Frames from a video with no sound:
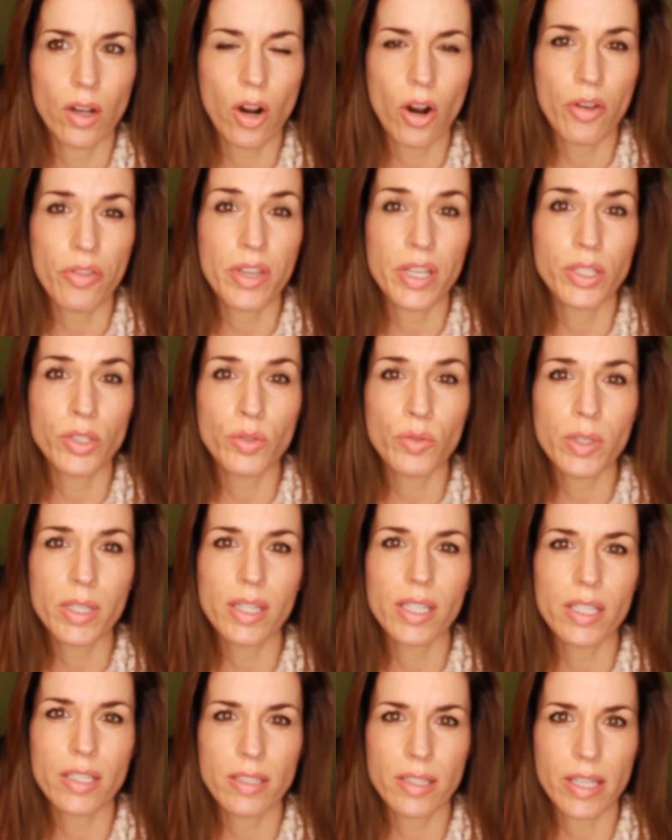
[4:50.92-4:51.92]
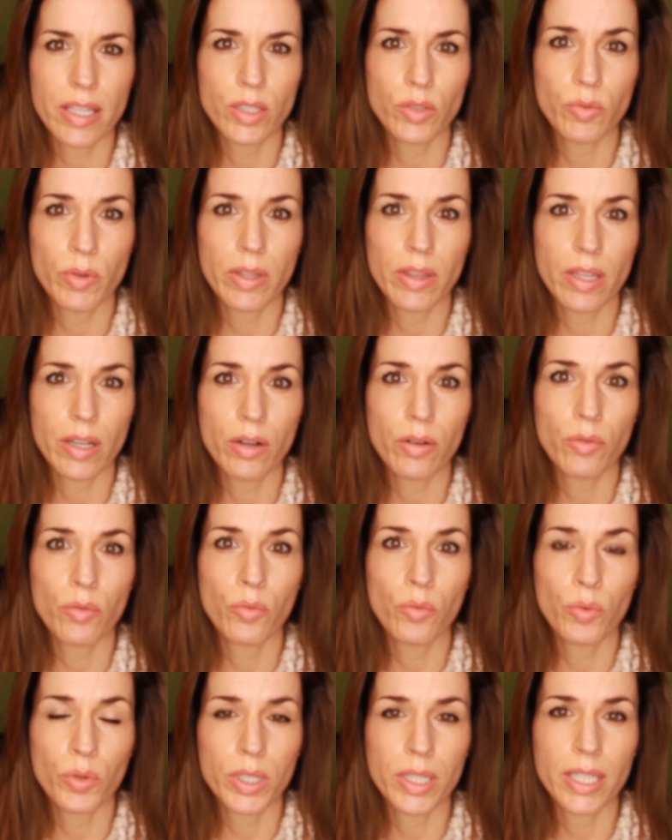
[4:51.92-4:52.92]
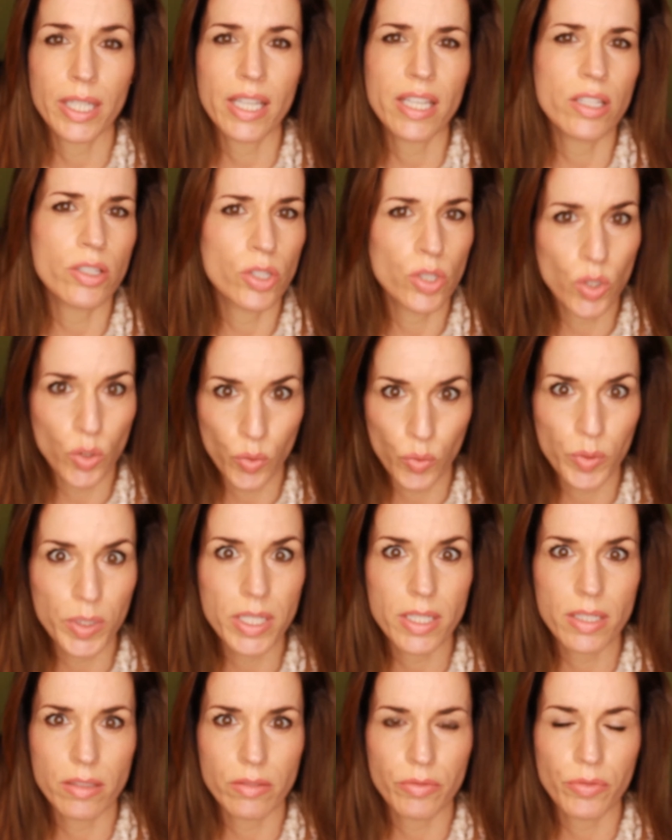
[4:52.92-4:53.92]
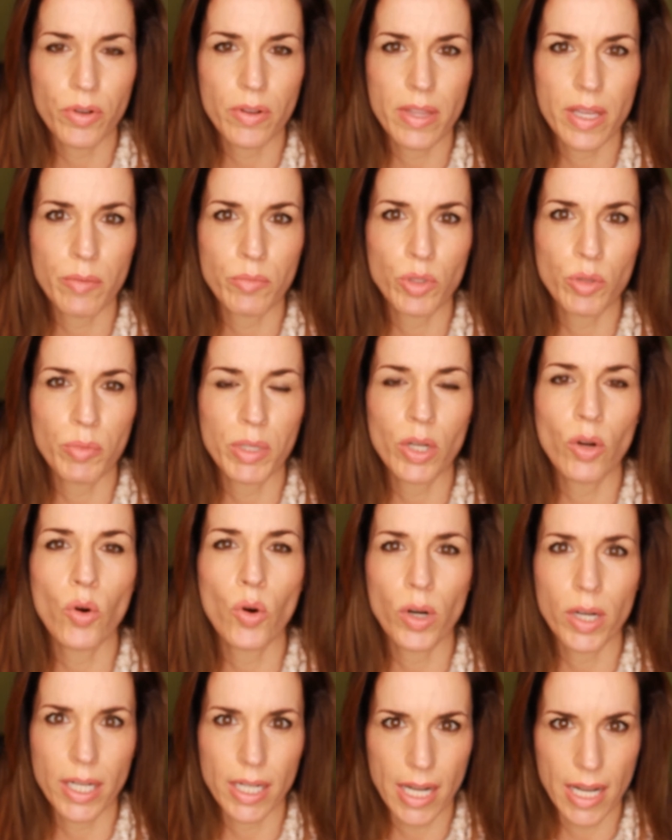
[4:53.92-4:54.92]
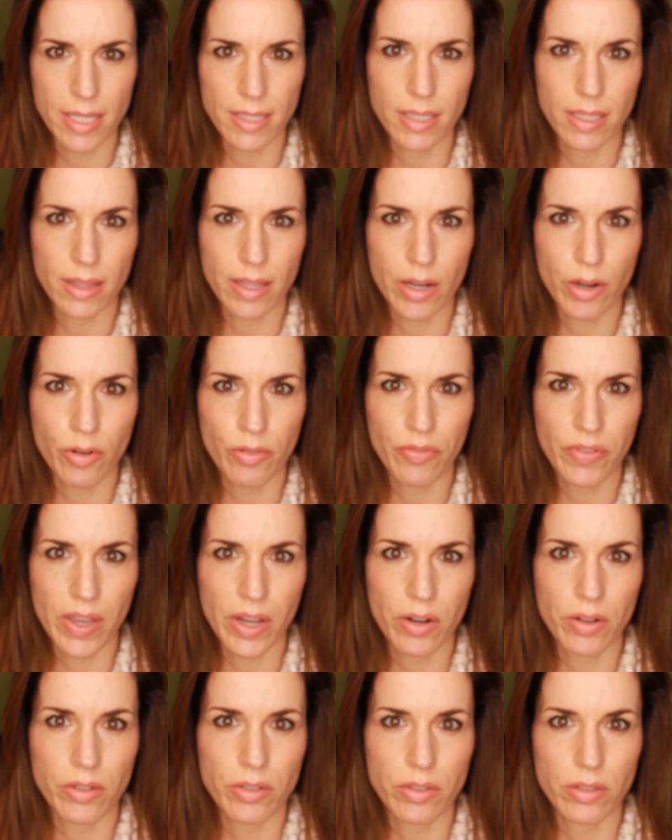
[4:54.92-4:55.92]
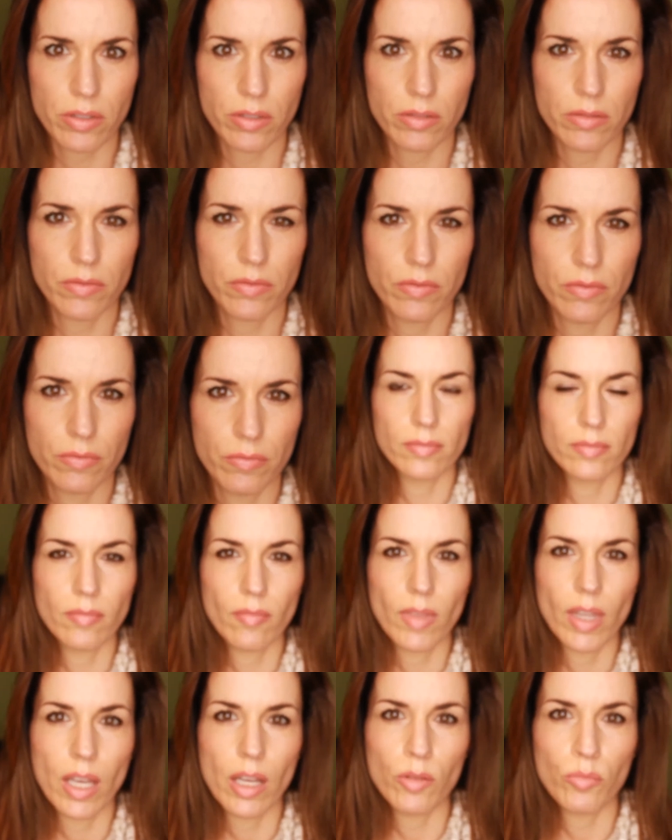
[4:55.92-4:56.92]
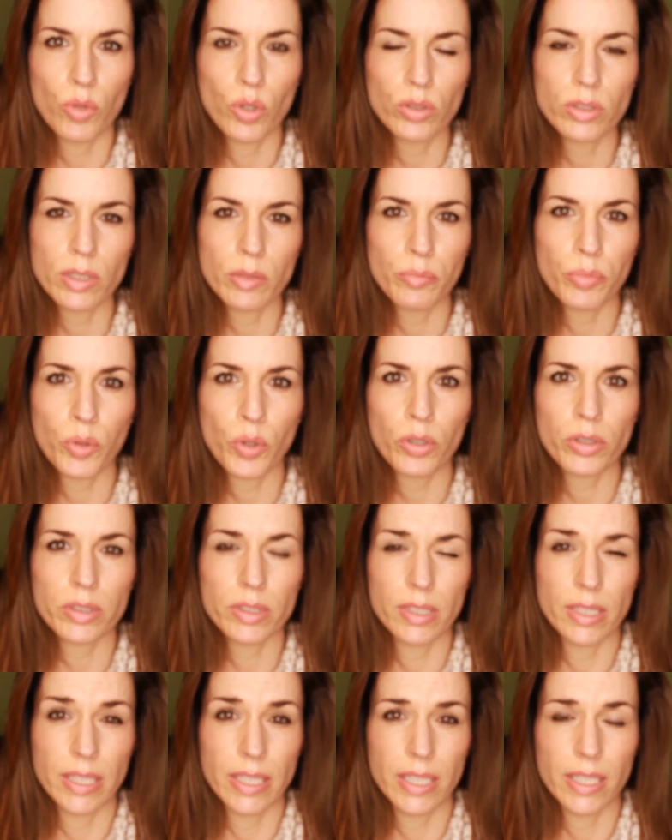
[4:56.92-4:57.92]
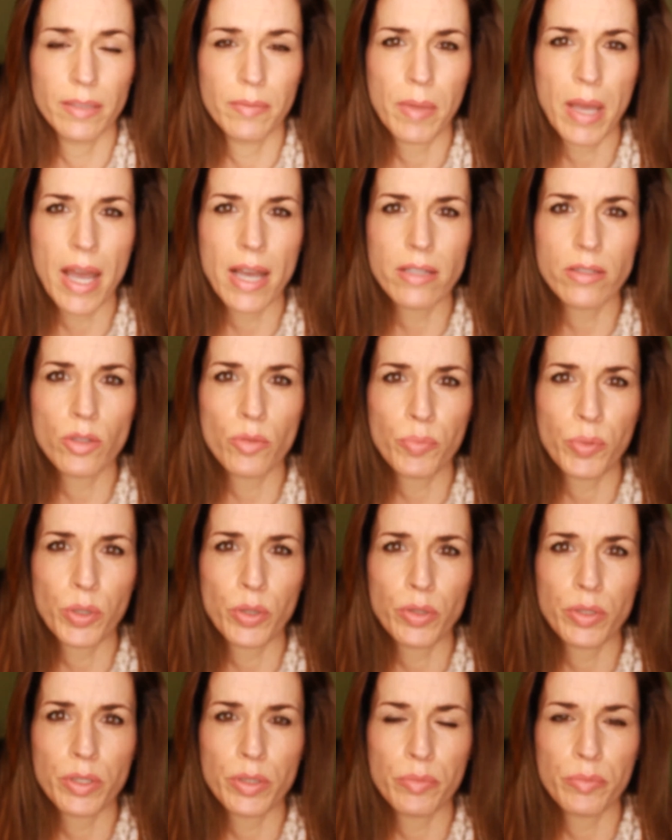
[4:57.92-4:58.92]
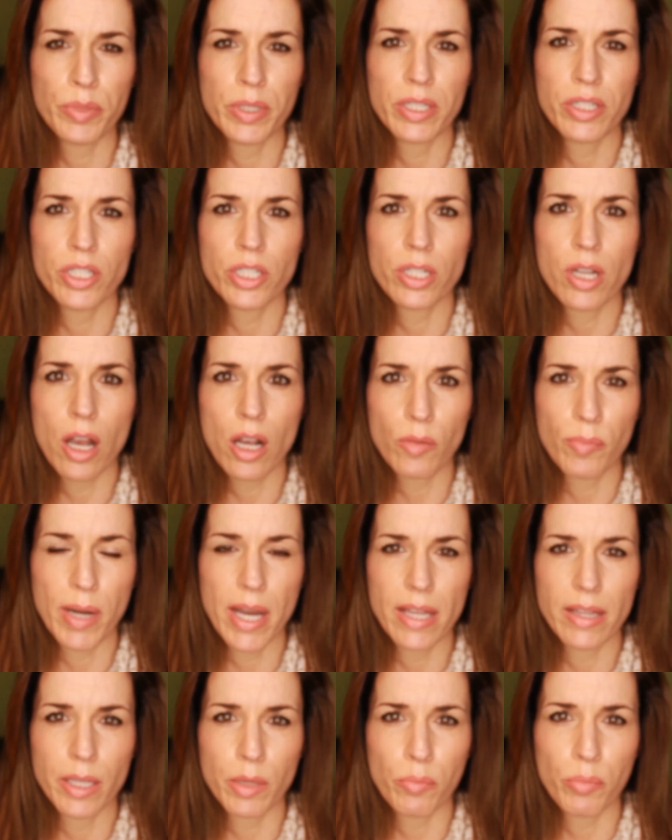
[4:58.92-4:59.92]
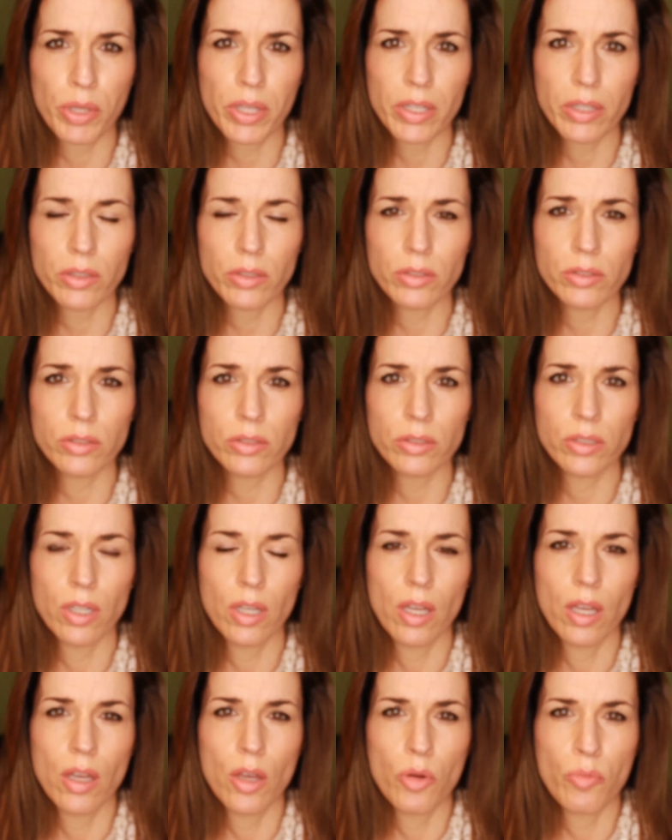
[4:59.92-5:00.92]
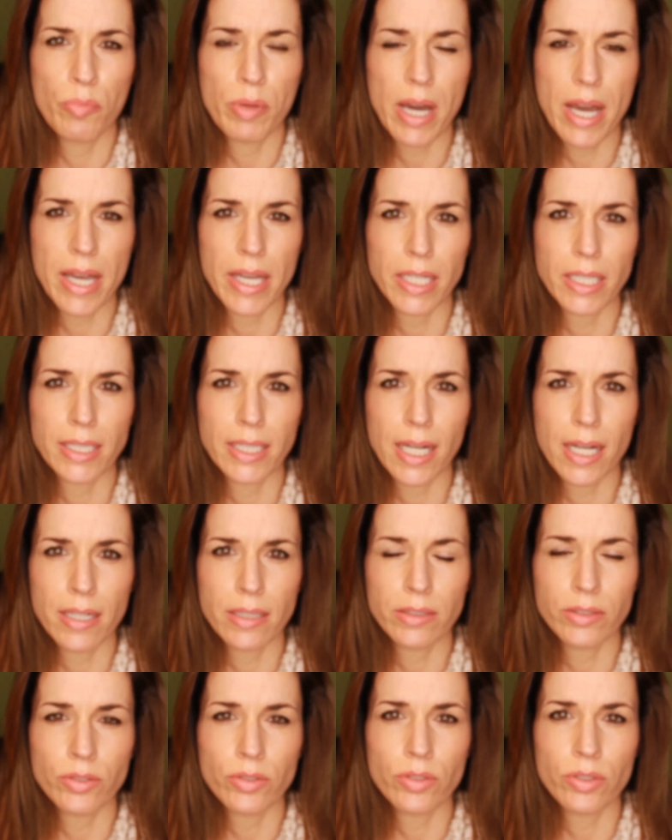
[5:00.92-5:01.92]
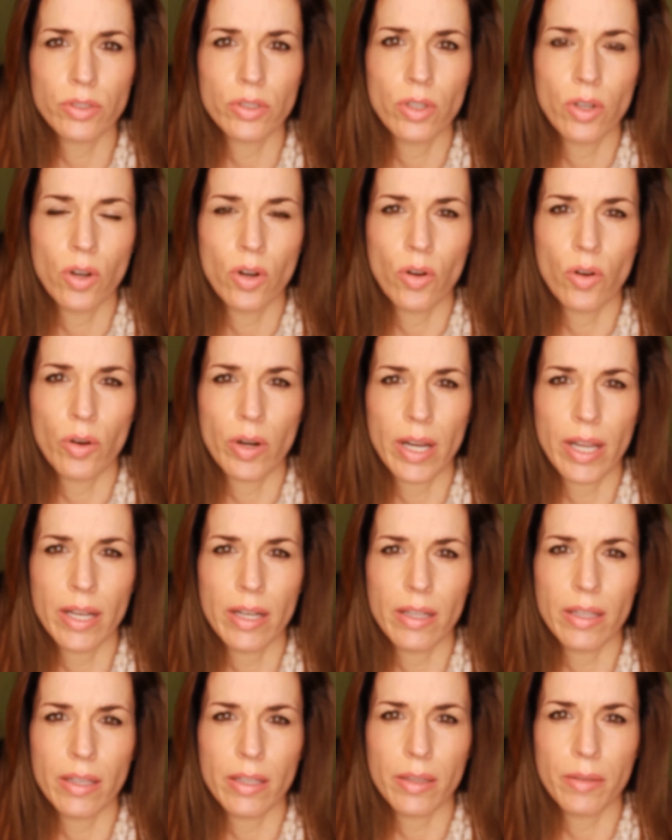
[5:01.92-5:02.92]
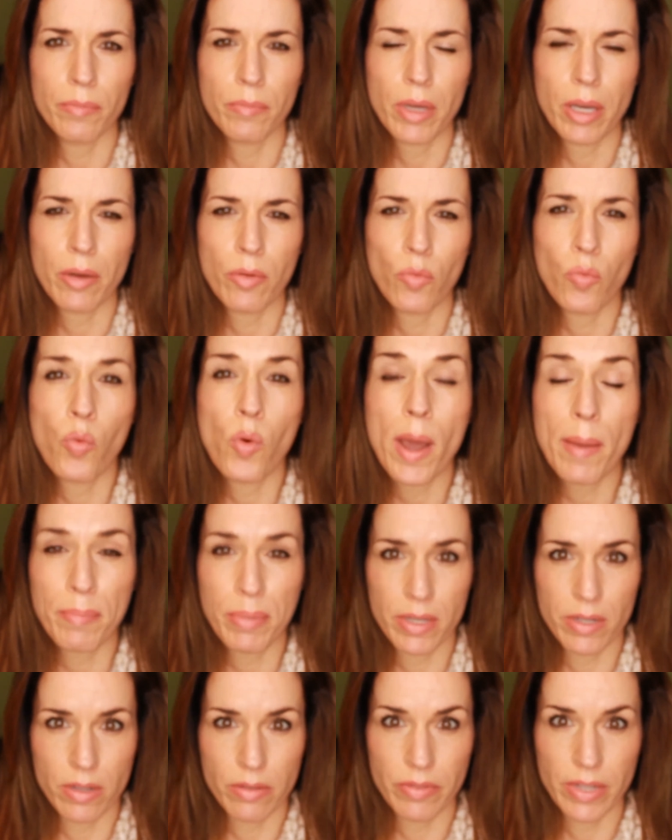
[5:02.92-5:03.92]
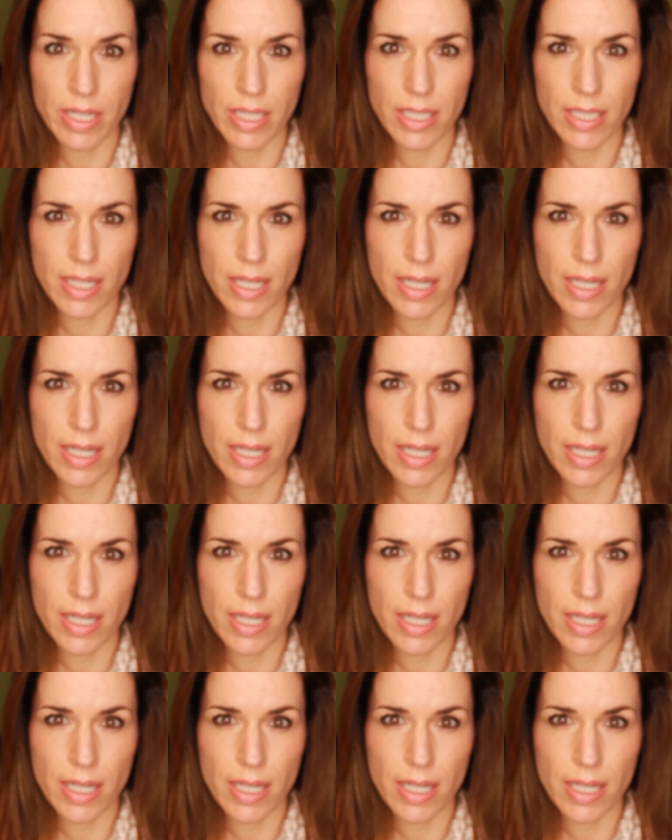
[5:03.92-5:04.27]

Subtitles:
Are they doing these things when there really is no reason for them to be organizing their affairs? And most importantly, has the person been stockpiling pills, buying guns, or any weapon of any